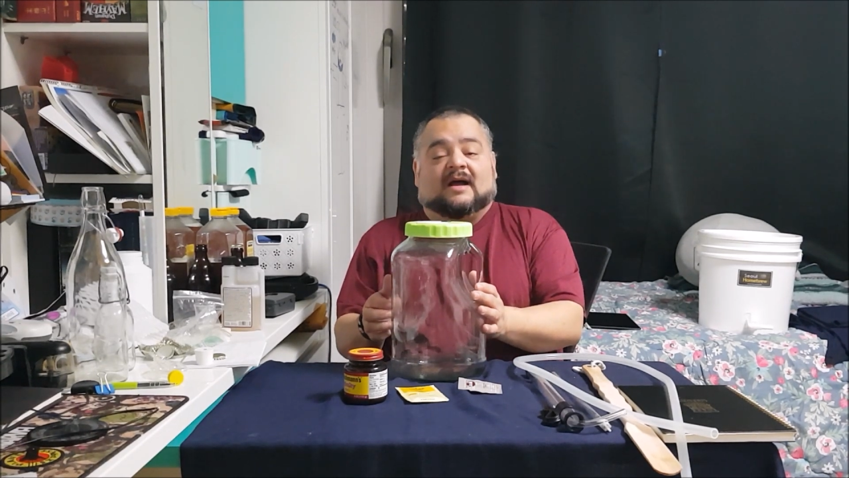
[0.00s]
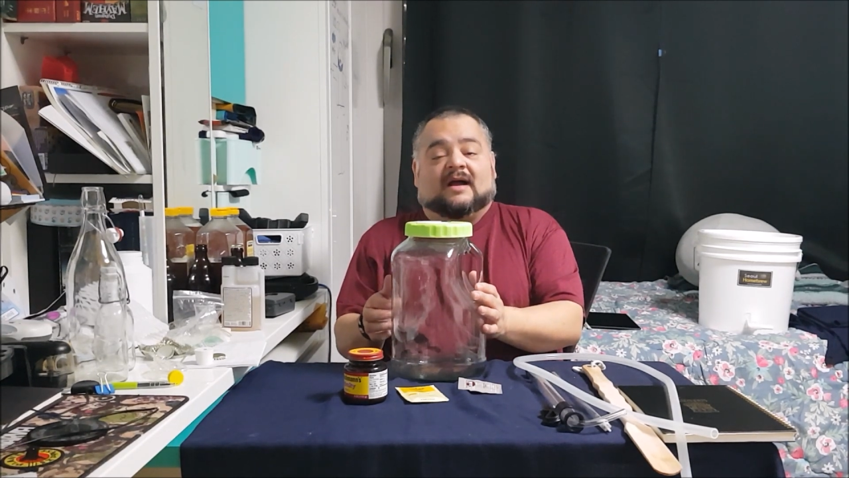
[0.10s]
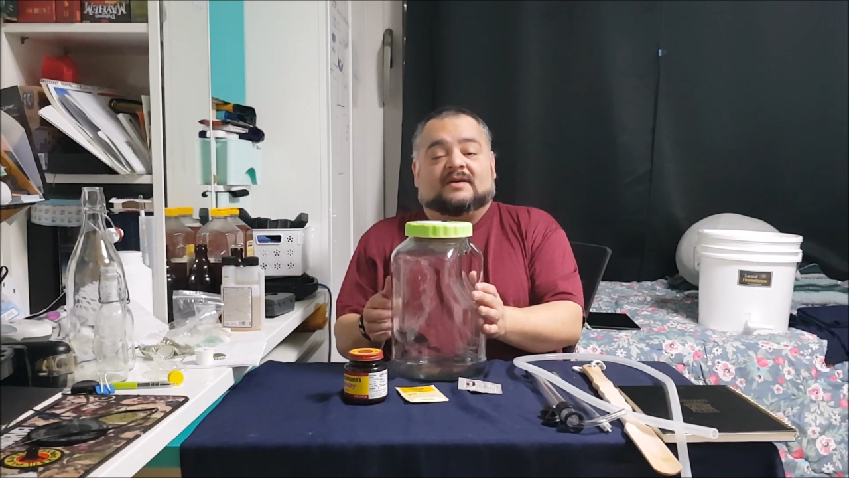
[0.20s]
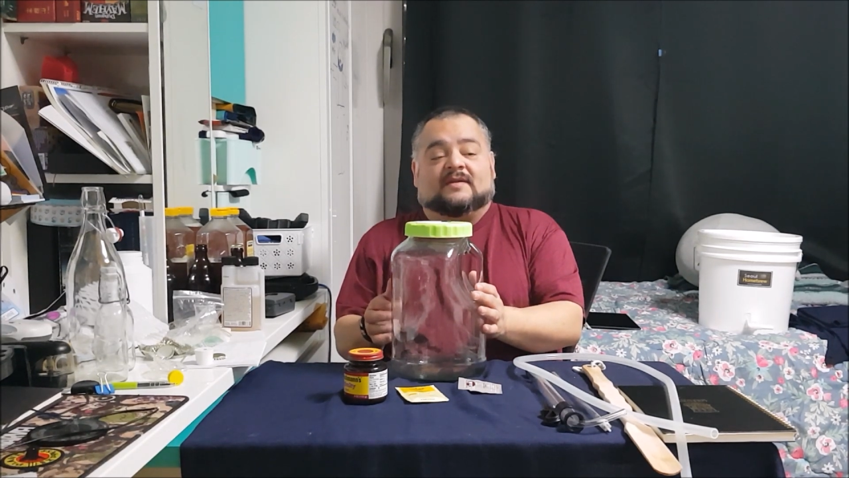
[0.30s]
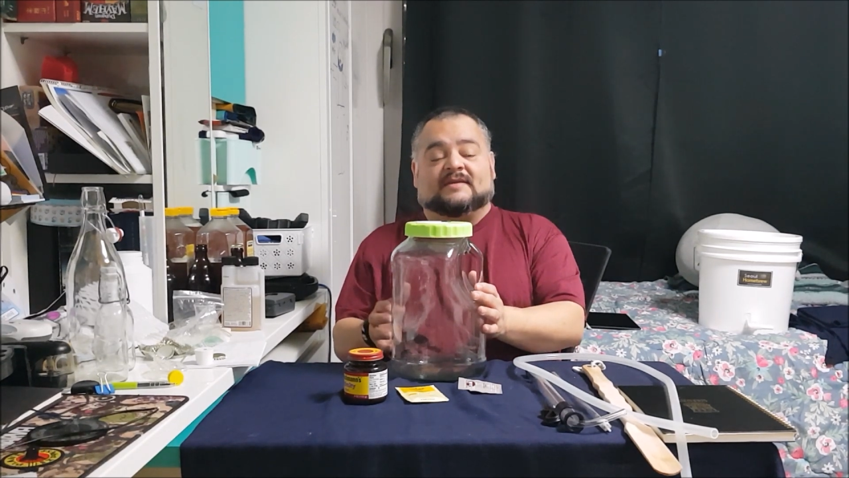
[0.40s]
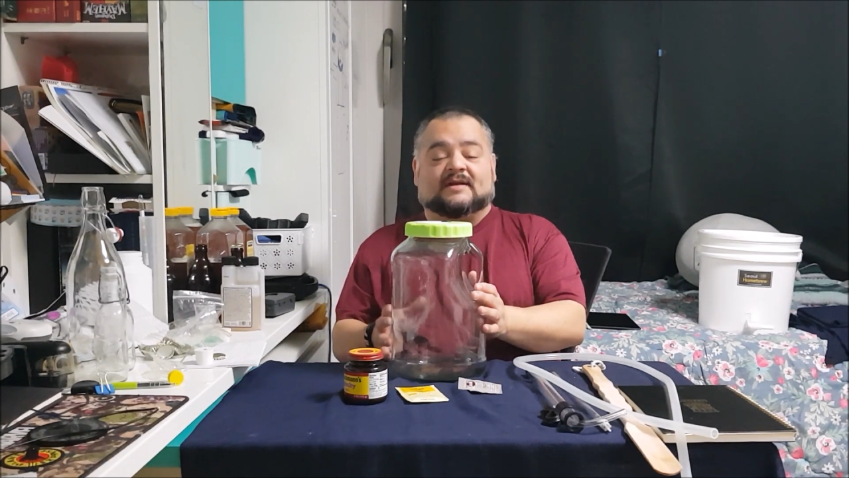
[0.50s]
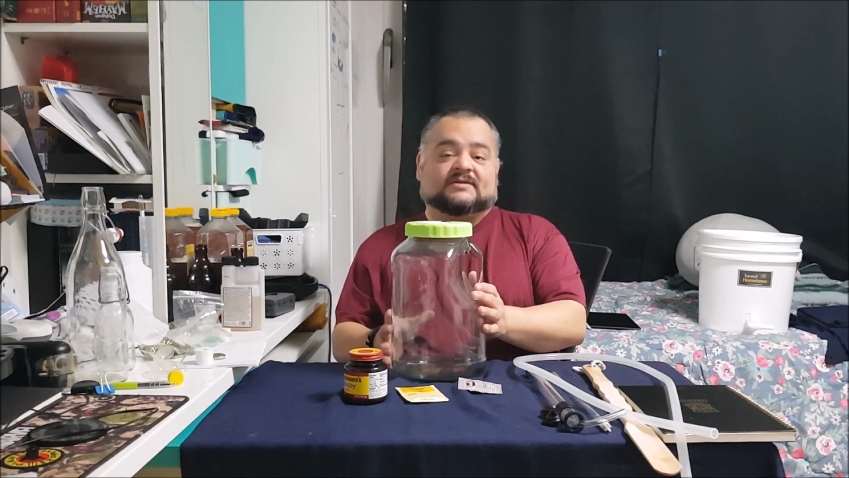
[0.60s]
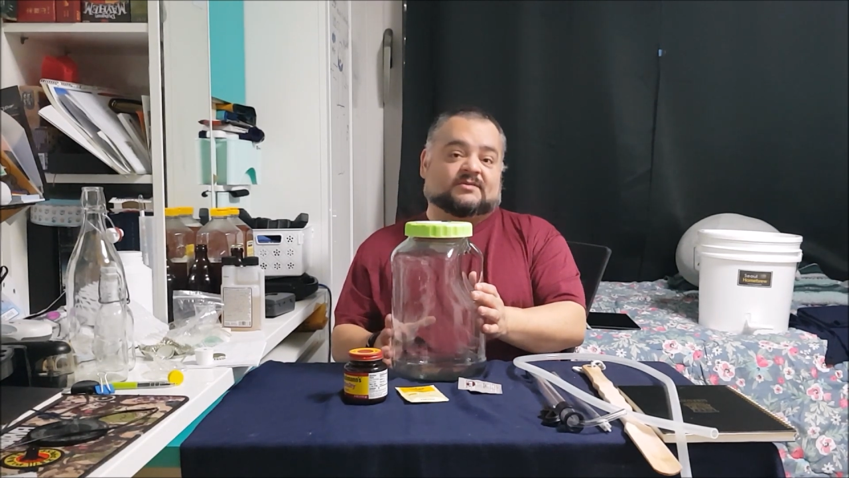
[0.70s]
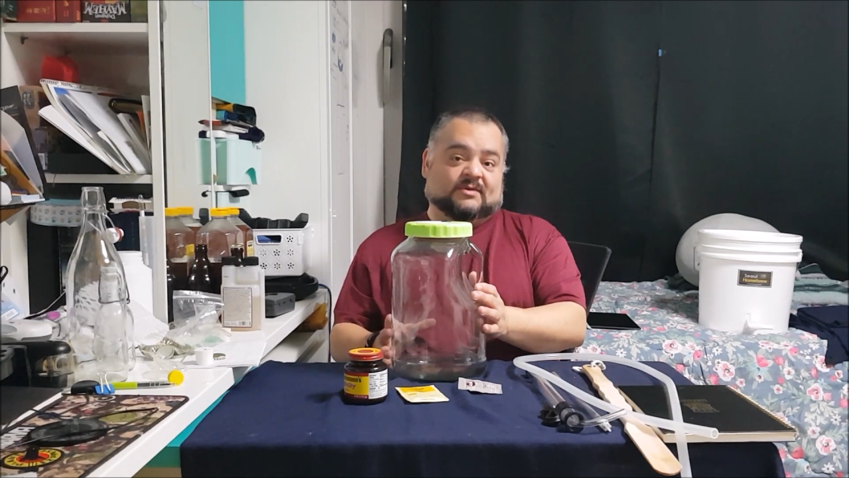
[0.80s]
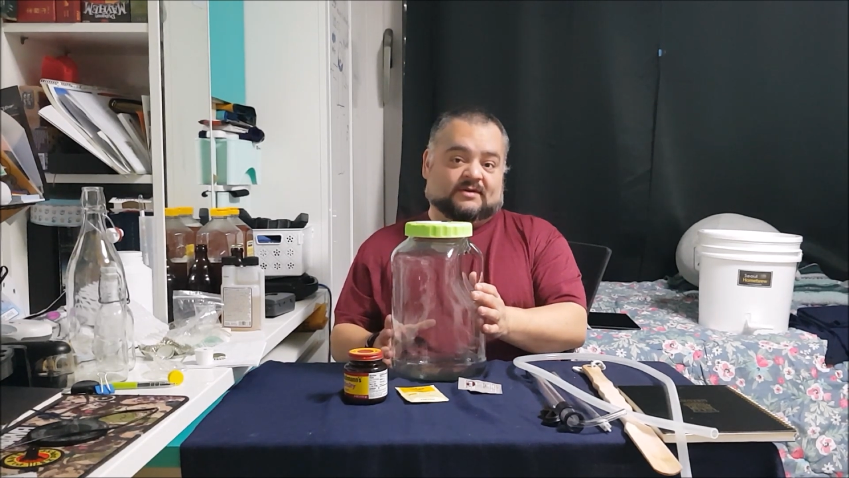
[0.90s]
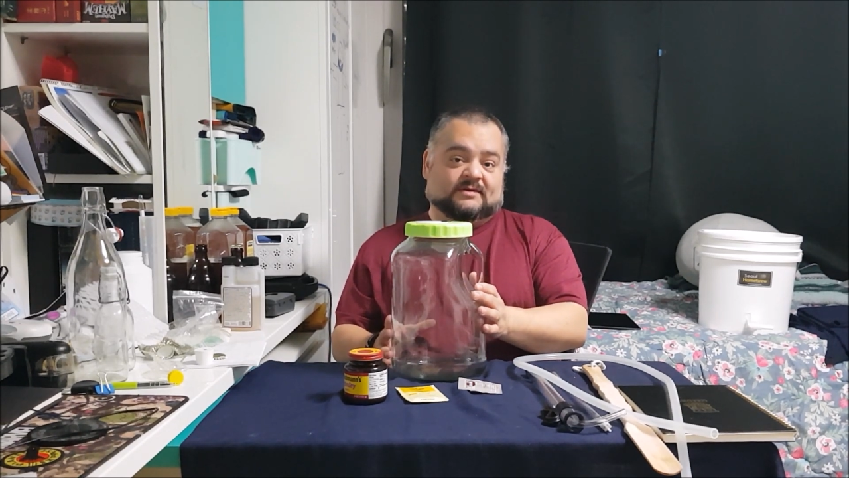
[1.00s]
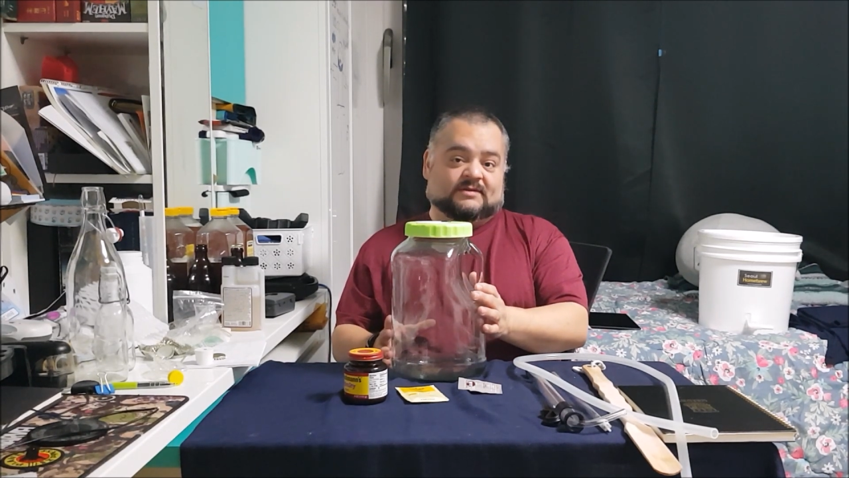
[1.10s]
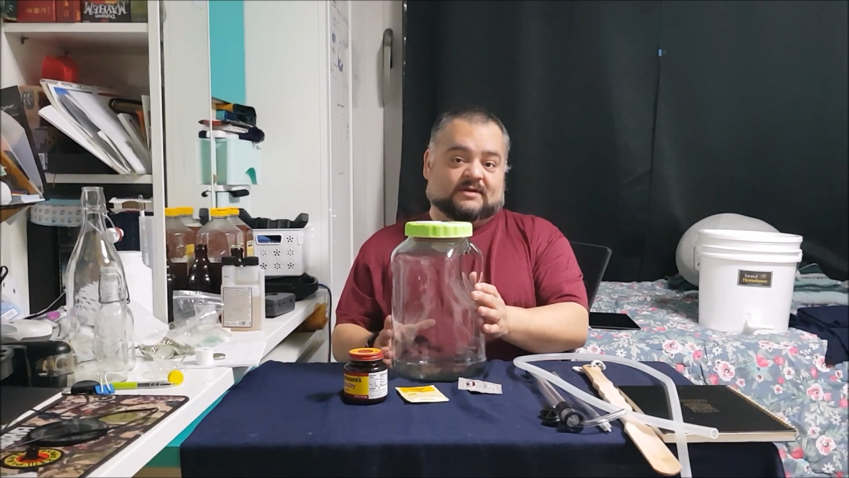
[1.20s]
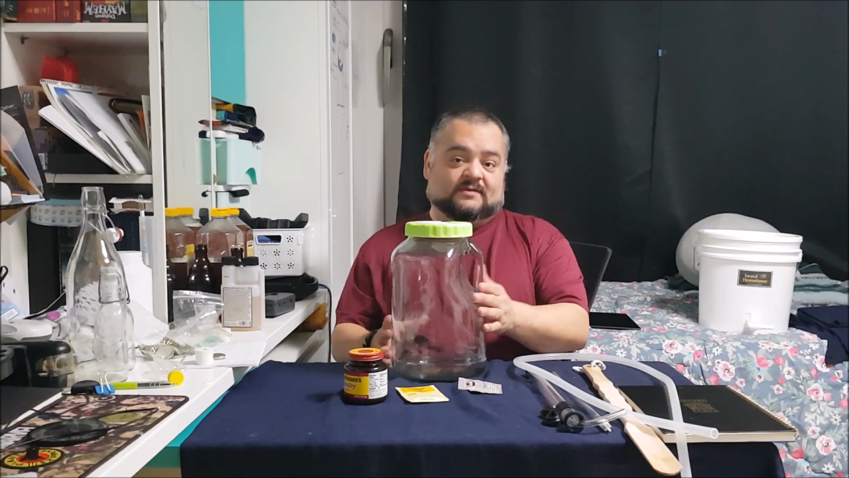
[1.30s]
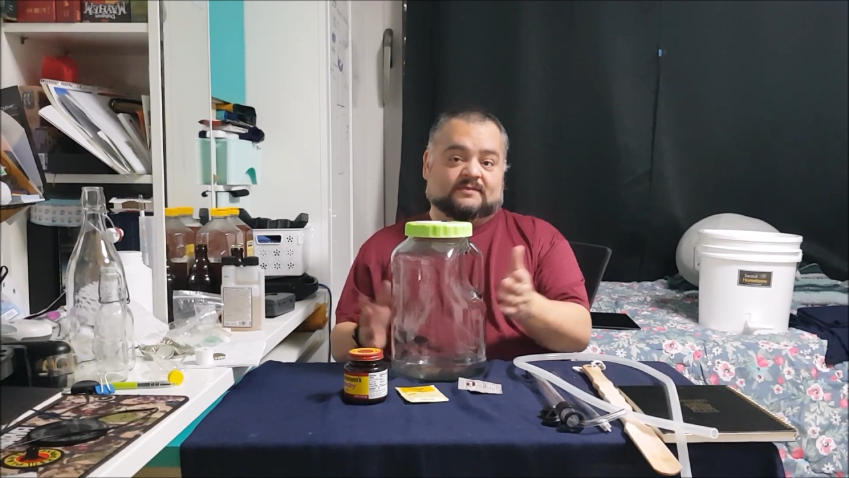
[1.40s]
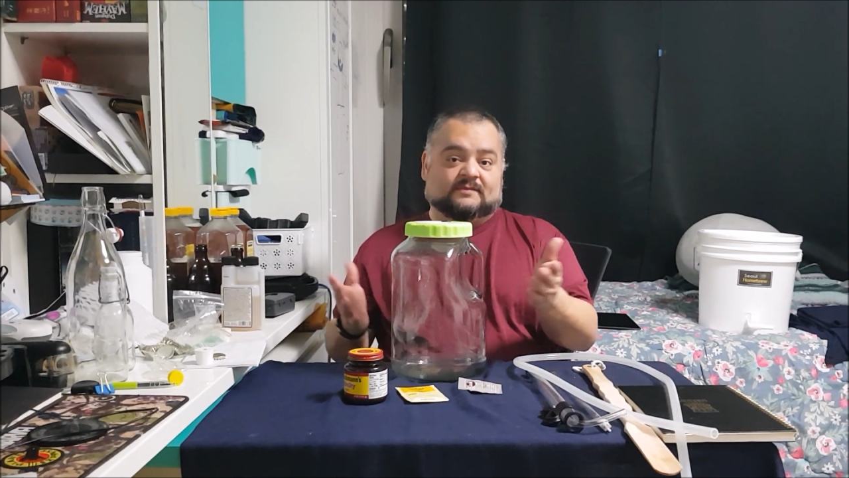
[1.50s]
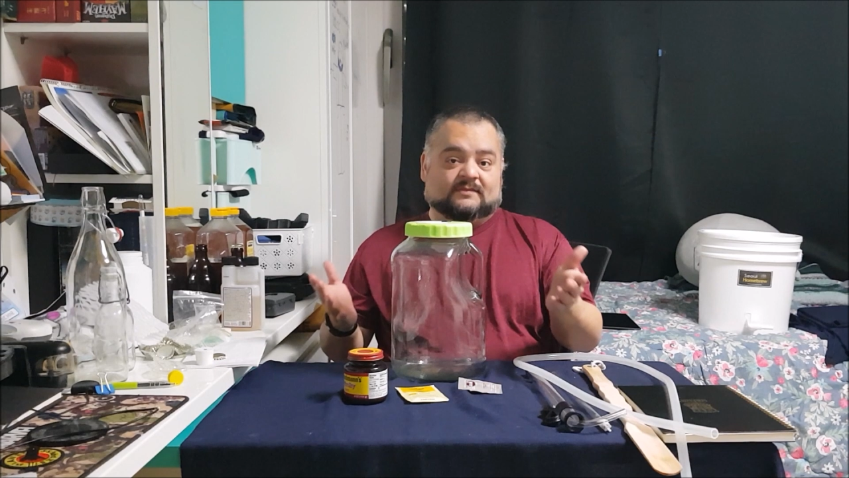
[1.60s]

I don't like the extra work. So